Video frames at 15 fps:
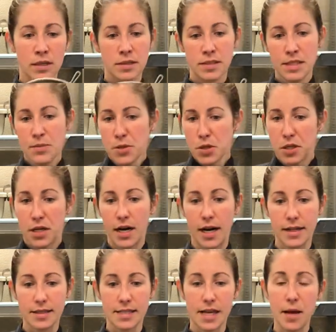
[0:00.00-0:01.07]
Similar
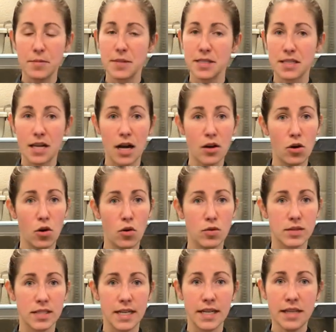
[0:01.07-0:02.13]
concept, it's got
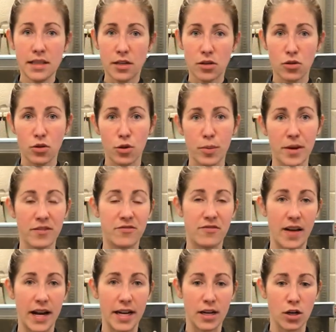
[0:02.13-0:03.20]
holes in it, they're a little bit
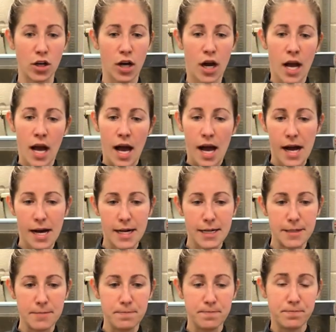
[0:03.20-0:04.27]
finer.
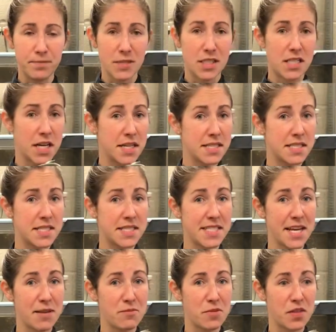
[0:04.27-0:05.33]
Does the
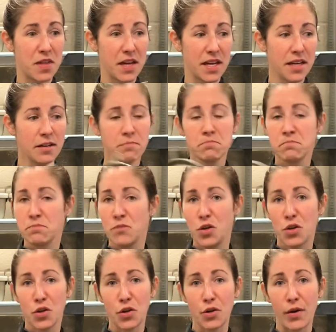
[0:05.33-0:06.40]
same thing. You
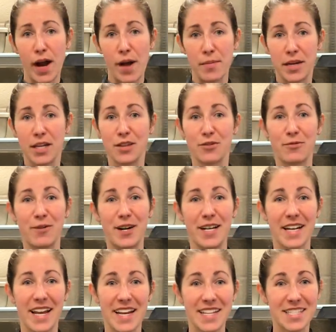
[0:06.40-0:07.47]
can grab either one
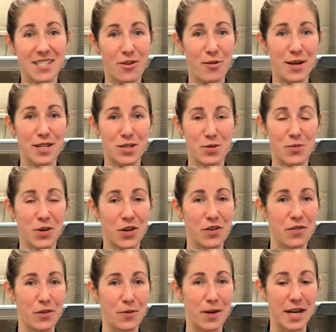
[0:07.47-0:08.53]
and it's going to work
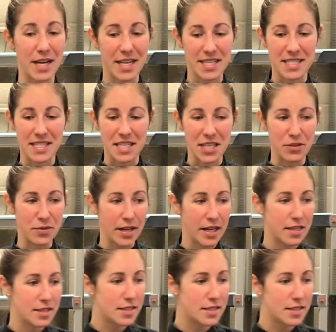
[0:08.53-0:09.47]
for what it is that you need.